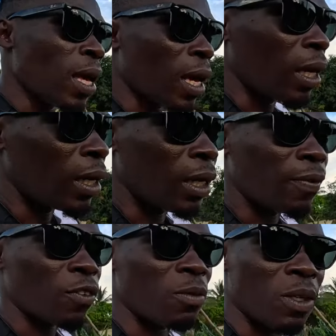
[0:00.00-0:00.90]
kindly
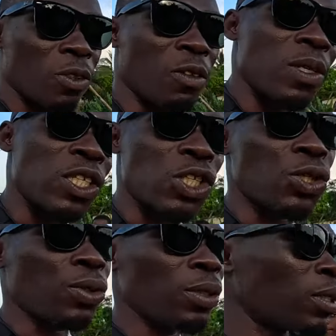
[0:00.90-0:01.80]
leave comment in the comment okay.
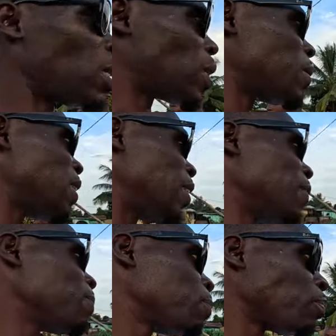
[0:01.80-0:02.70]
section yeah come on today
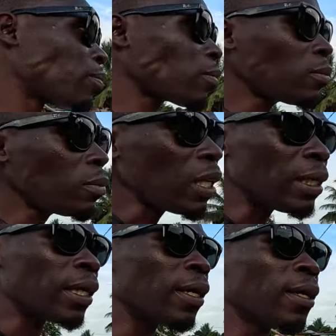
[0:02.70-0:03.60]

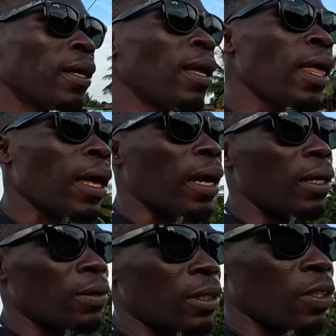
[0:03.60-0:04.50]
okay
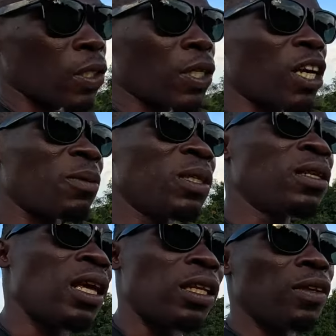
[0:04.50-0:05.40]
kindly consider subscribing
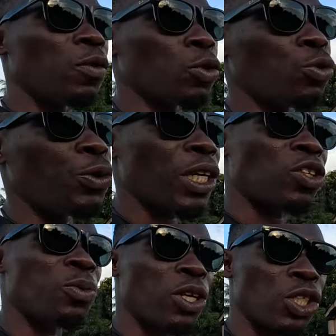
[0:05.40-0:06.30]
and if you want to reach out
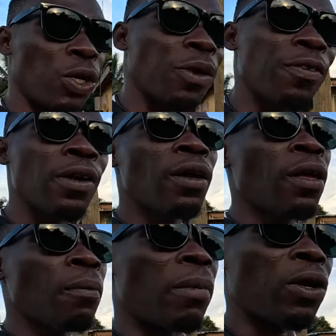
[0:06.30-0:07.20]
to brother sheriff
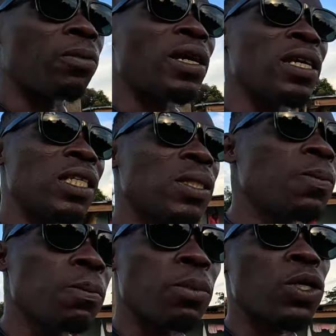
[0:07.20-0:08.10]
my number is
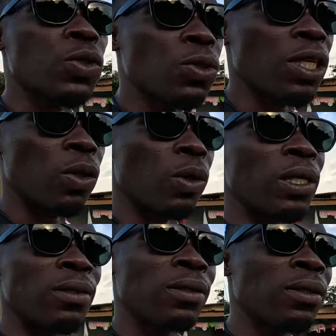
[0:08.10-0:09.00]
plus
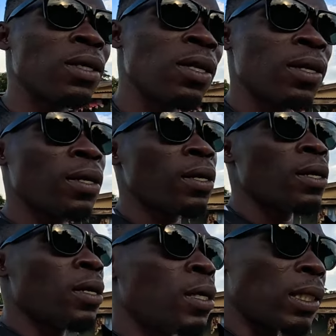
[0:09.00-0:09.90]
231
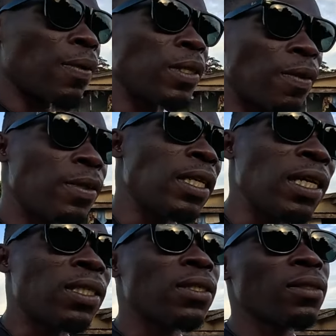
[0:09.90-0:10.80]

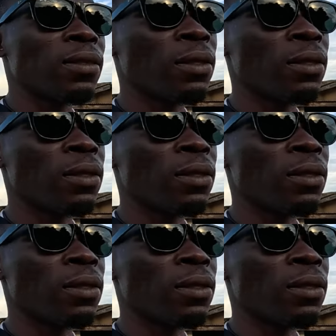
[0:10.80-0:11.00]
776